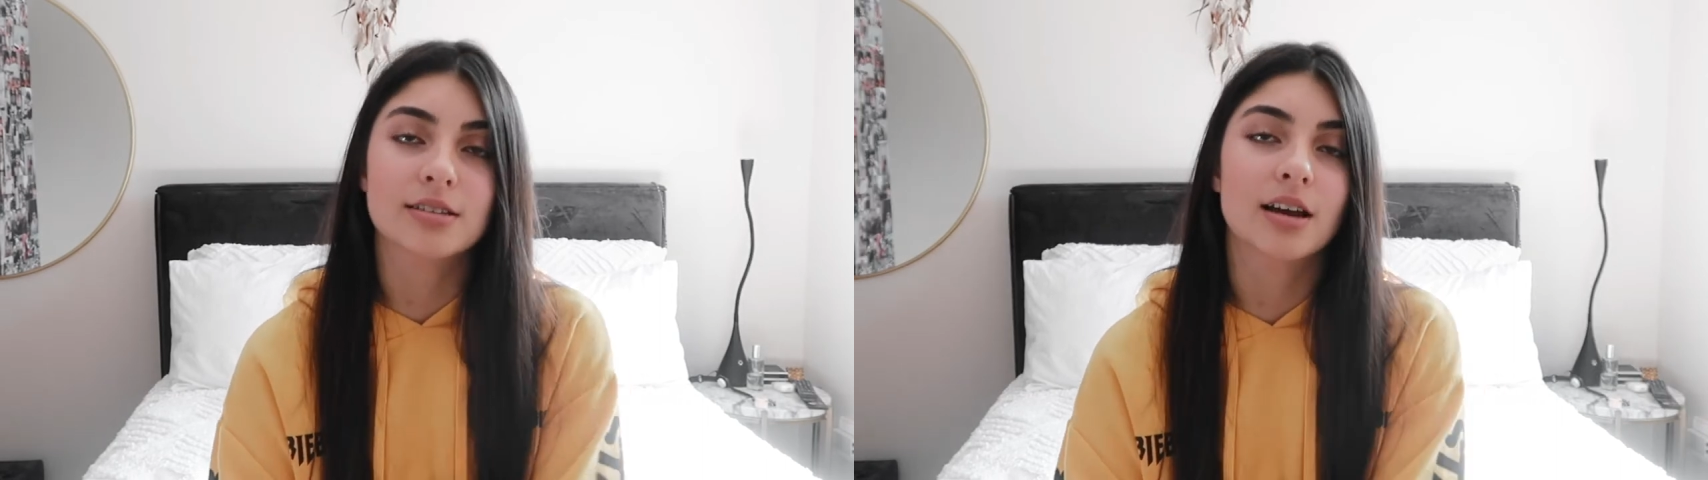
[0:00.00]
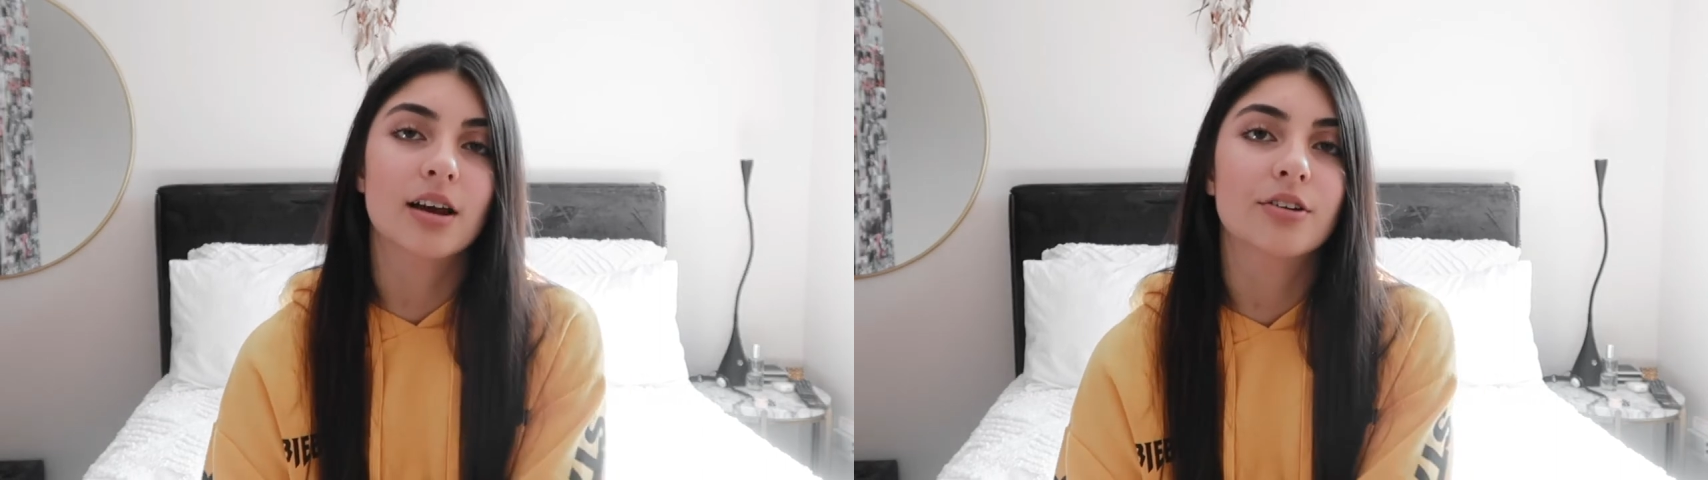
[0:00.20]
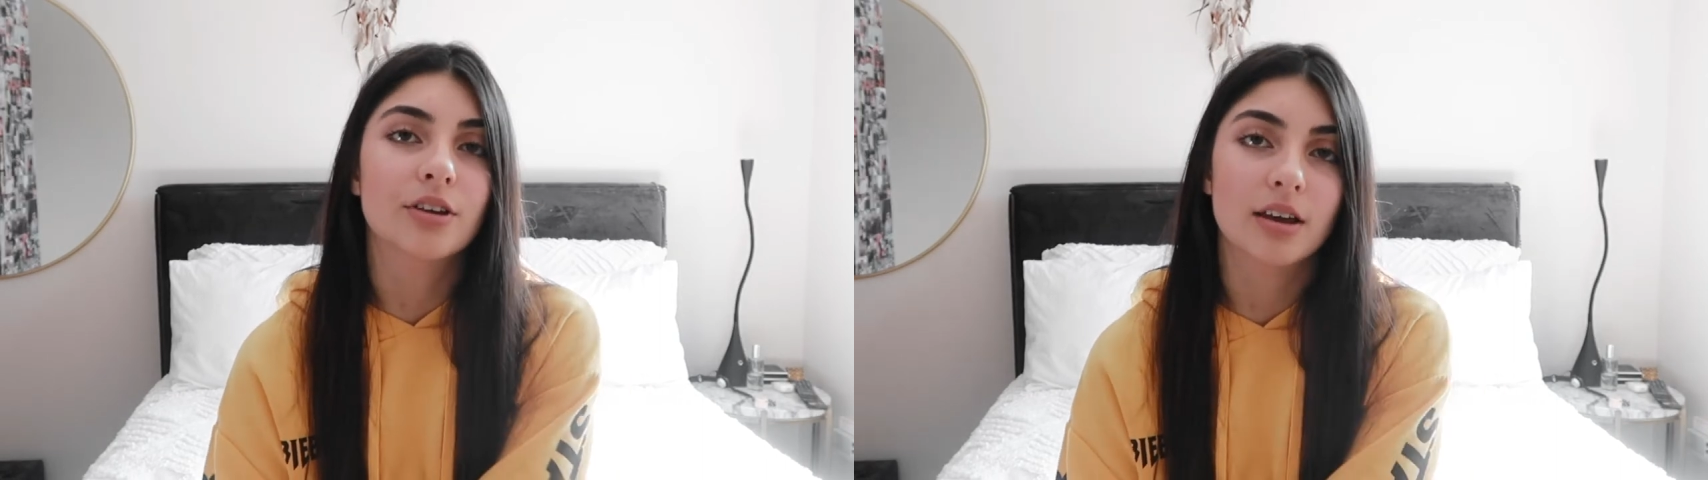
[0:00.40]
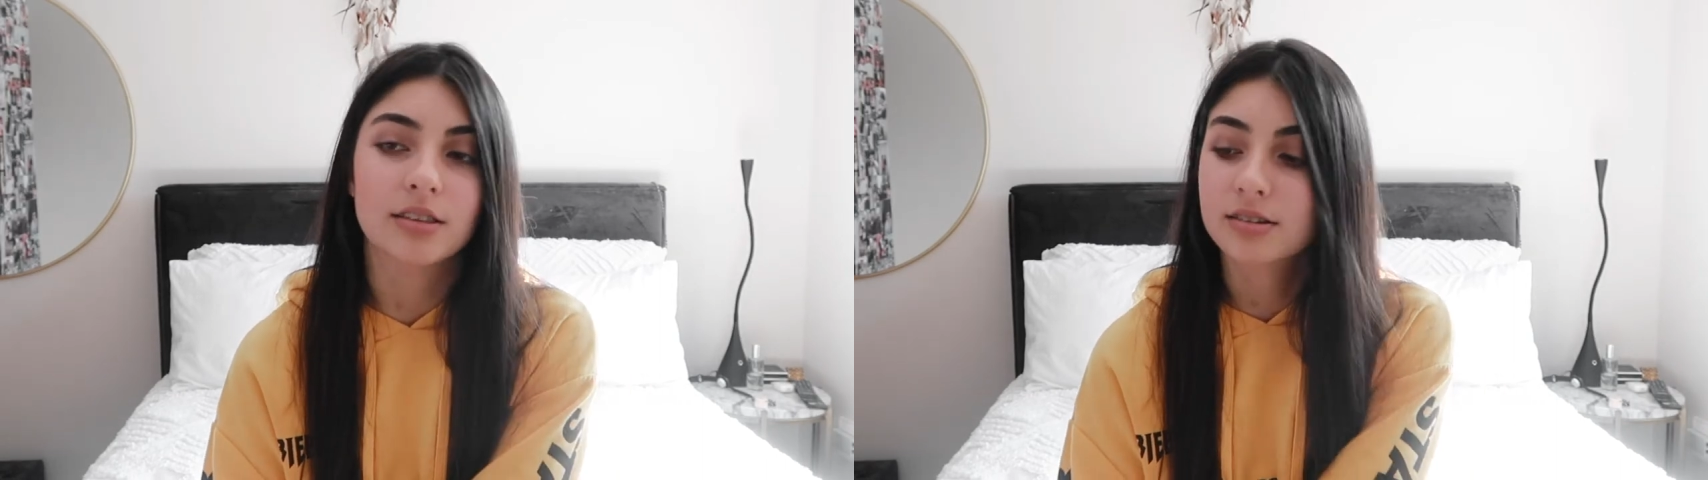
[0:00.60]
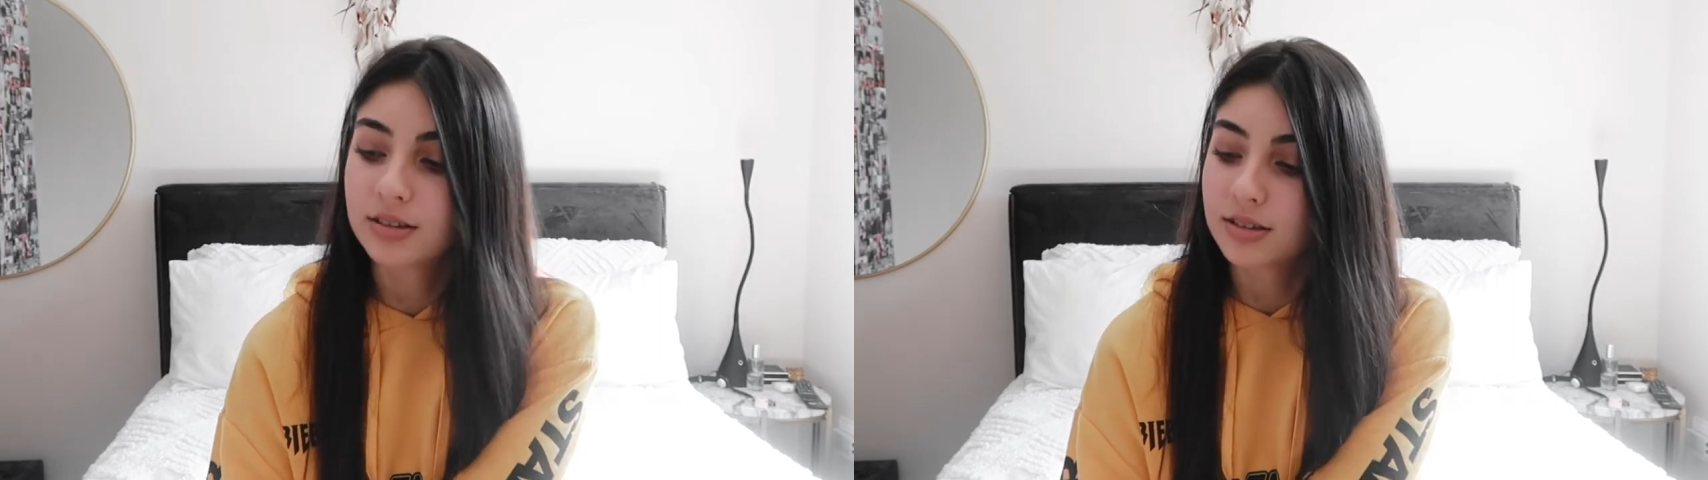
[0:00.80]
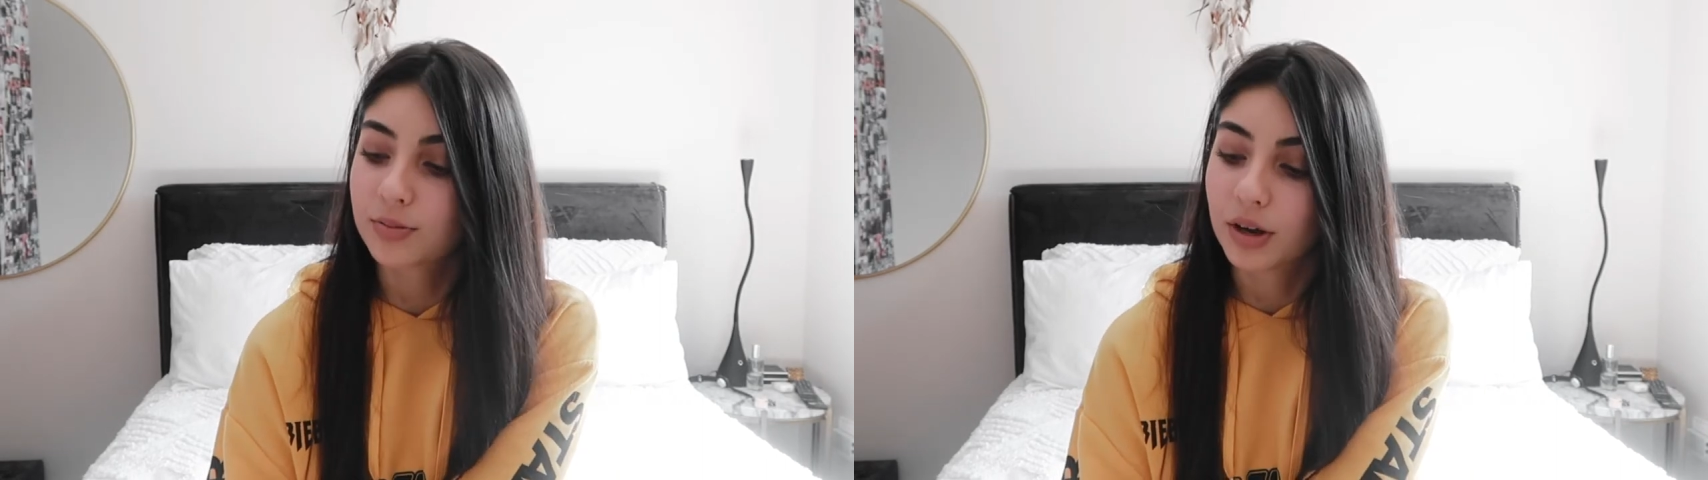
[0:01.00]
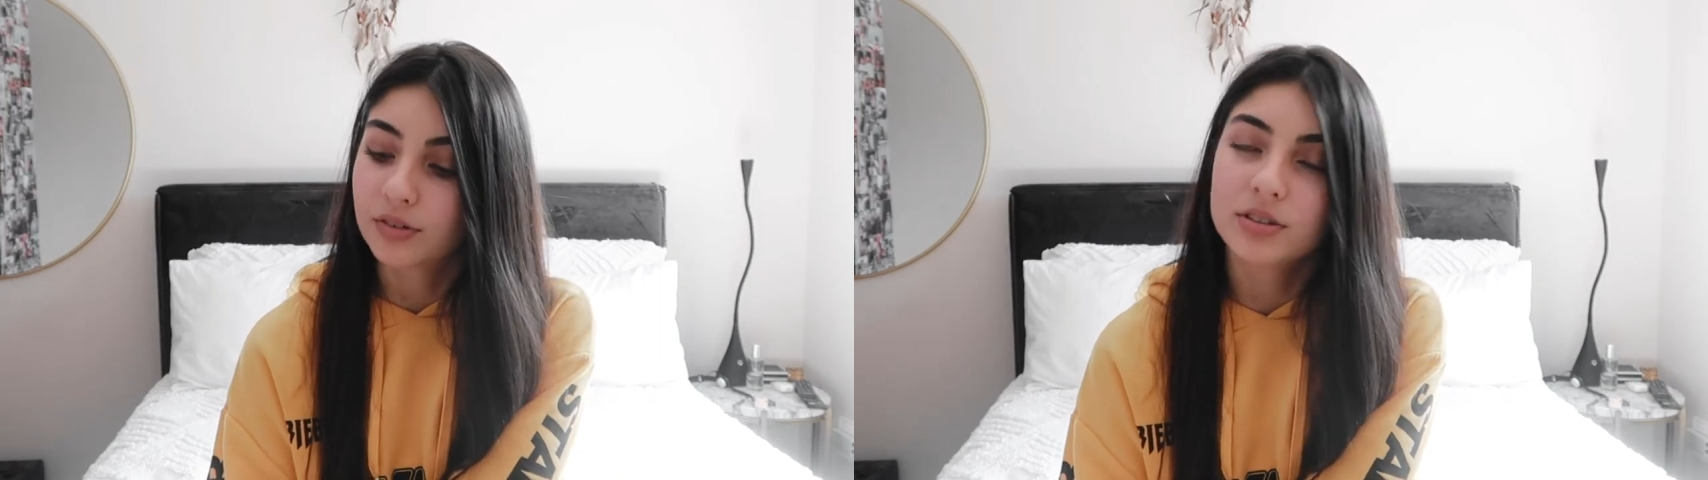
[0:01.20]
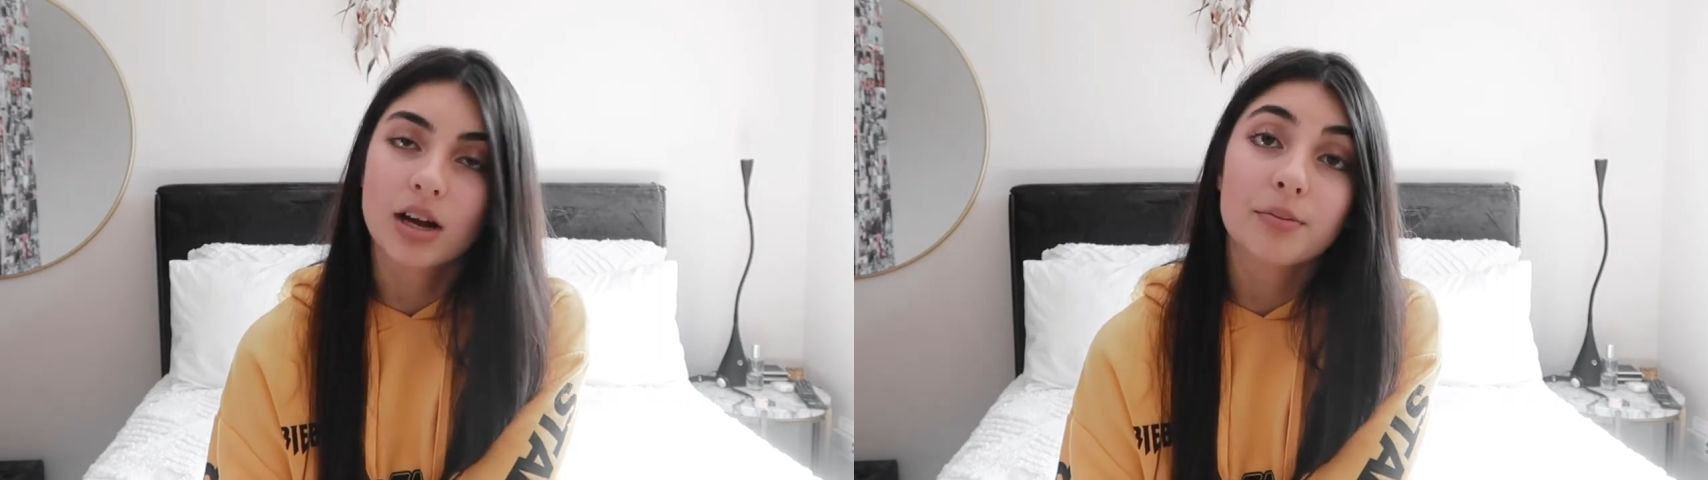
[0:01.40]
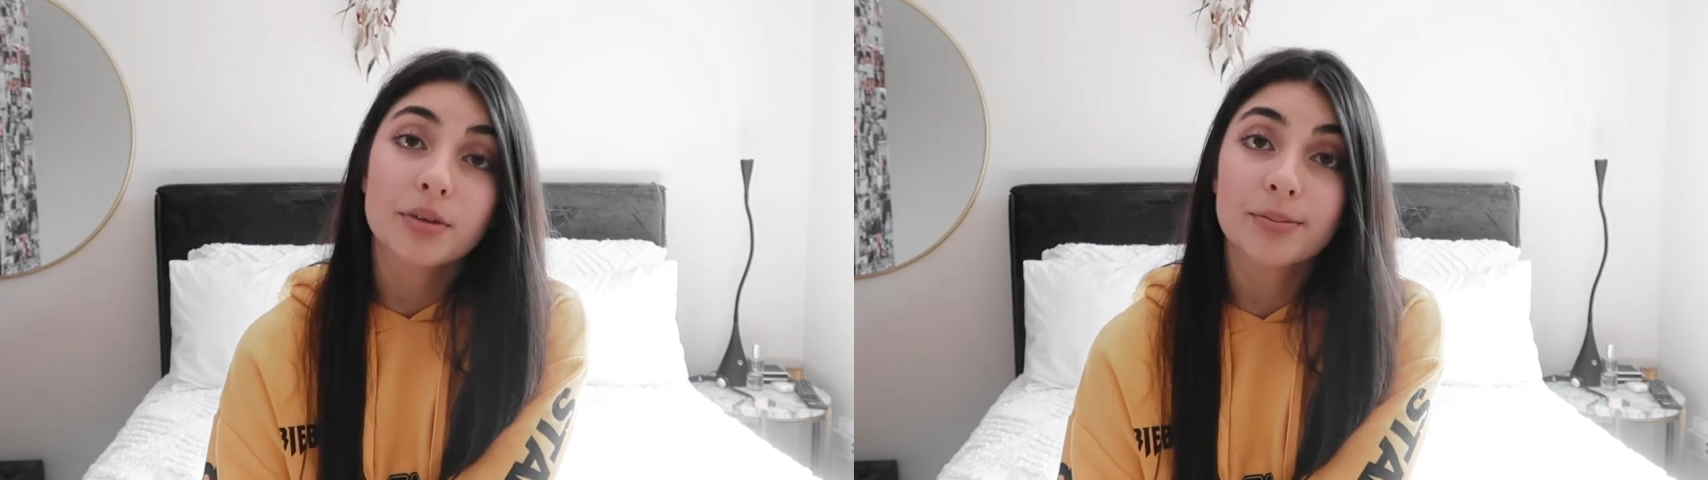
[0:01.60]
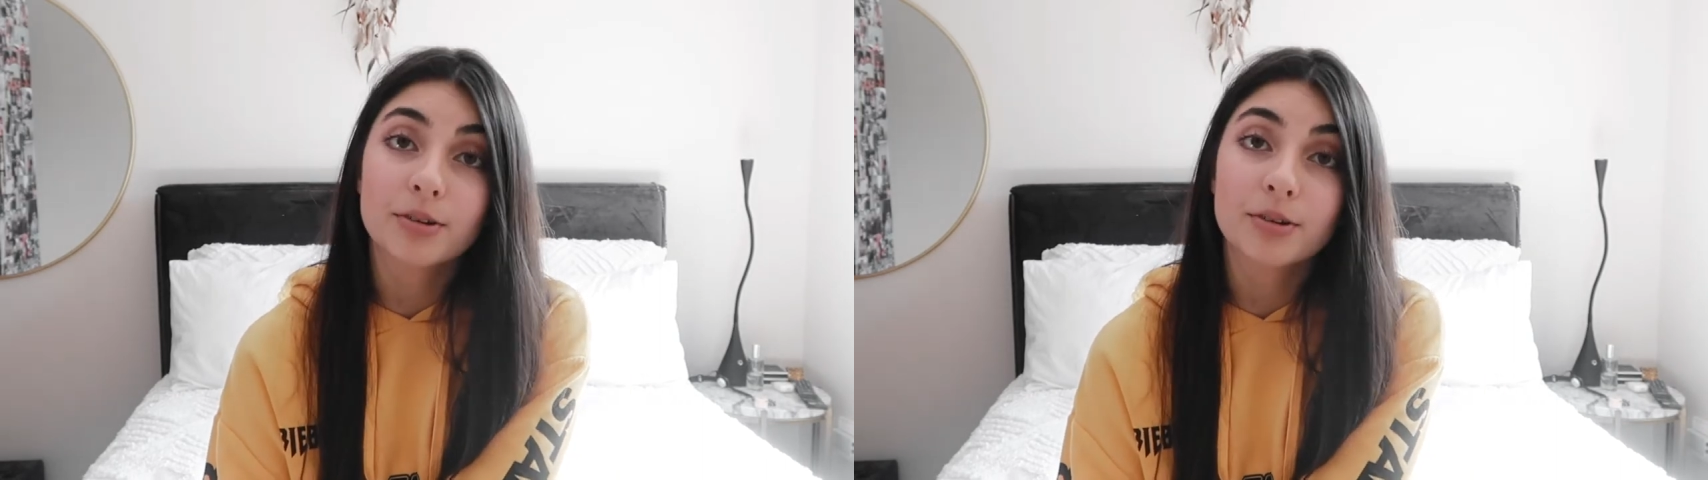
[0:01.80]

aside okay this is the amount of time that i'm